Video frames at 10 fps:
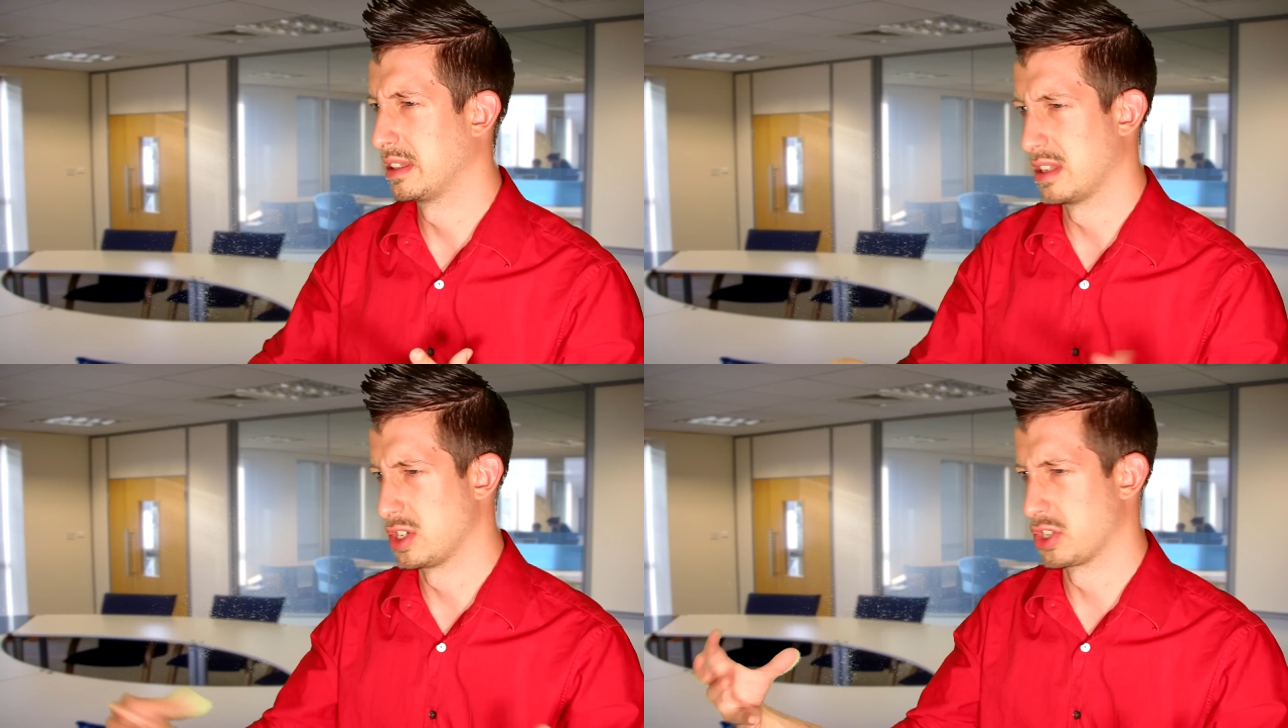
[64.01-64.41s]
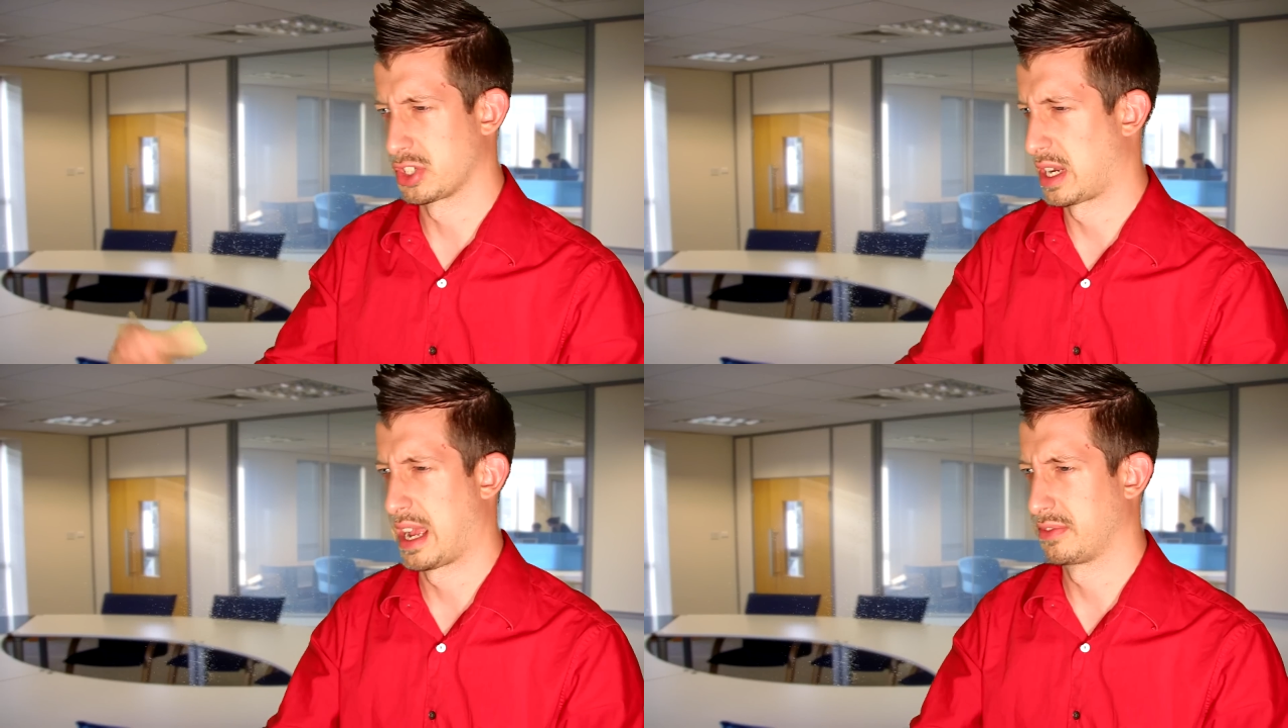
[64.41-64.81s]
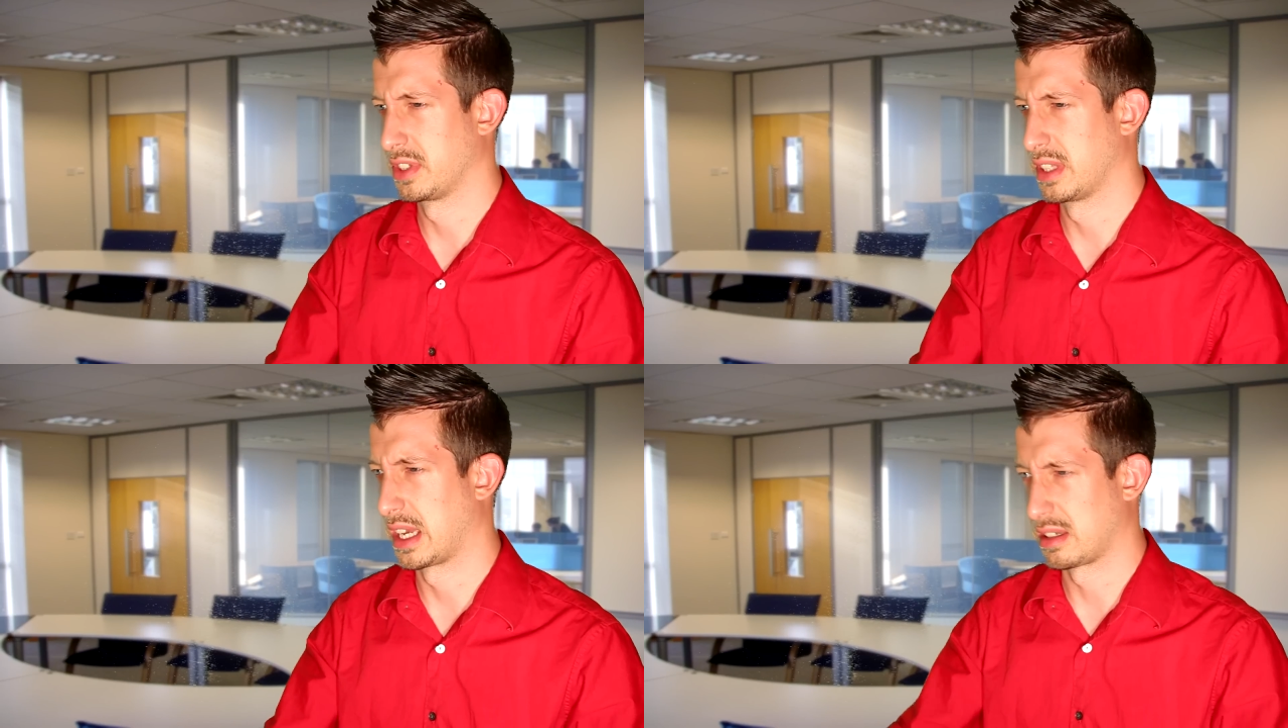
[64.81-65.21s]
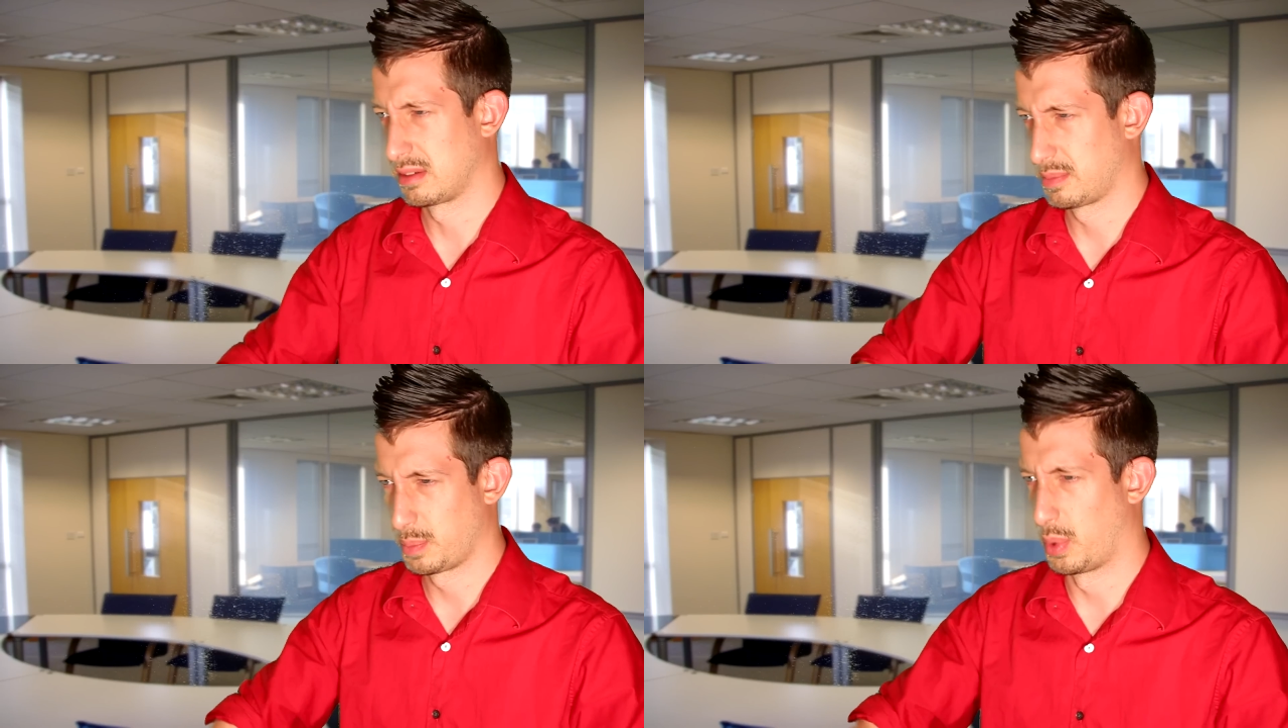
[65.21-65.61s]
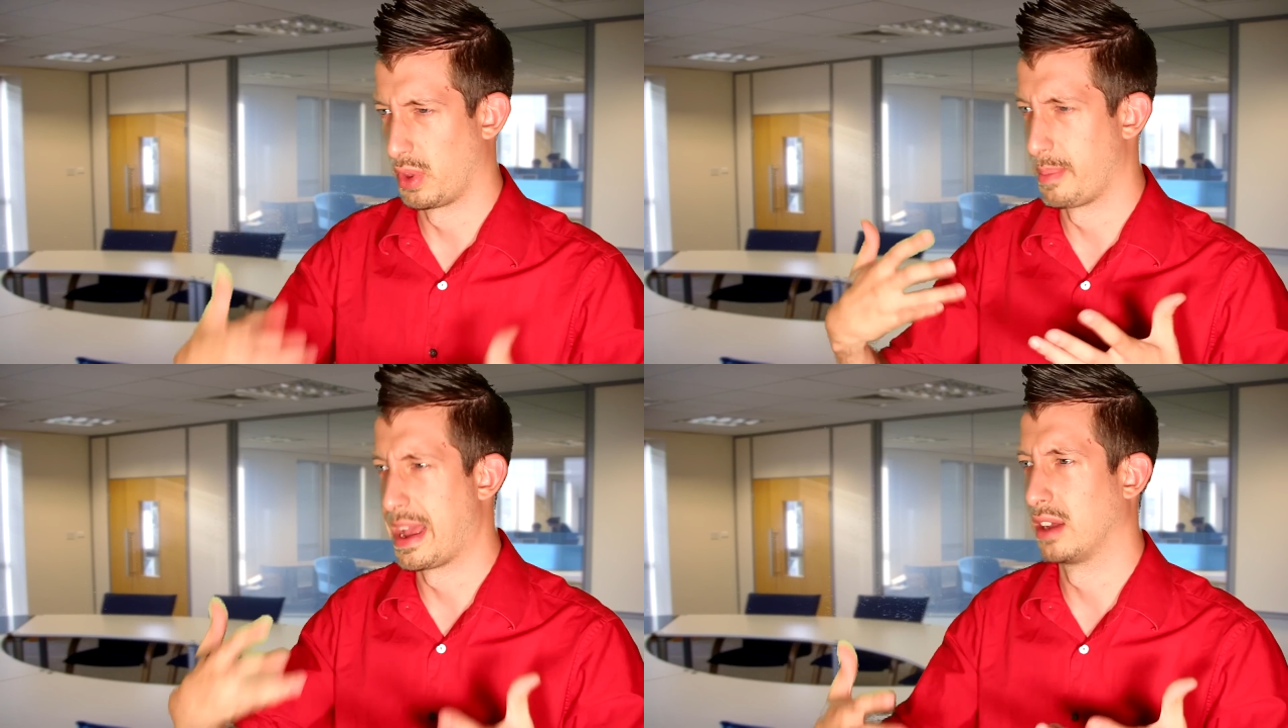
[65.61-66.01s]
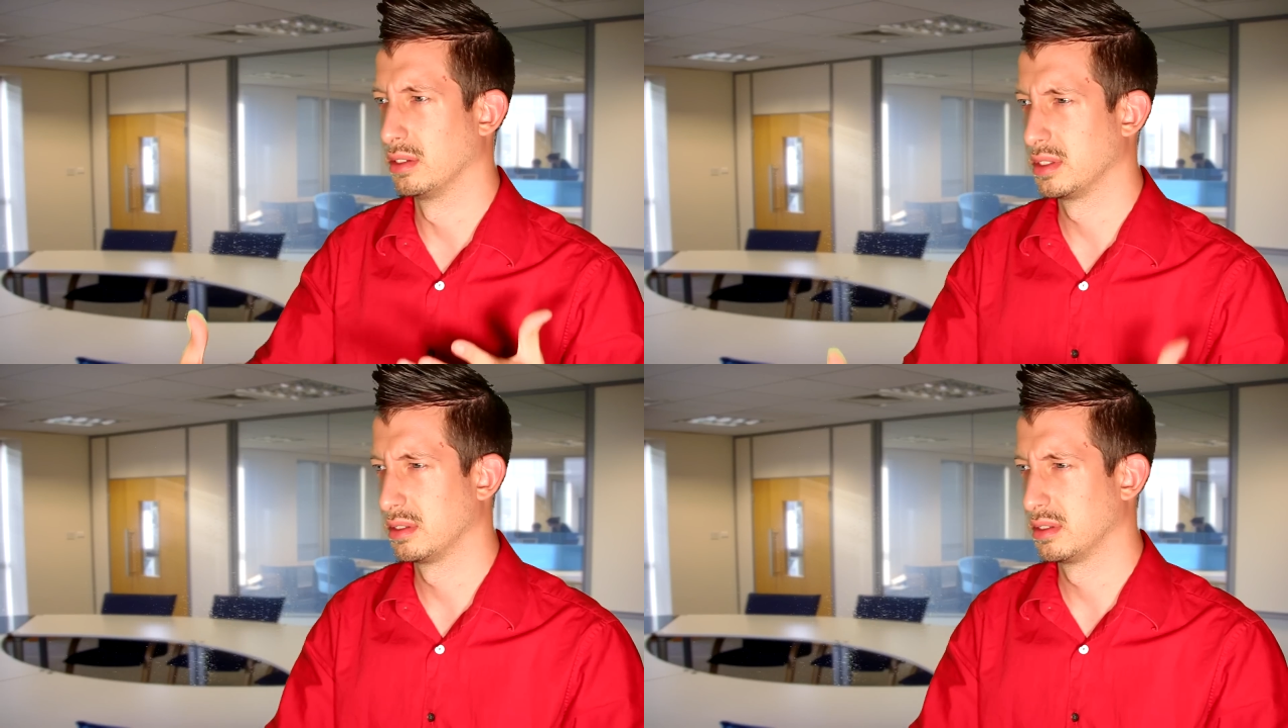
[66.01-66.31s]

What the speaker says: and then you're just gonna have to, like, pull them out.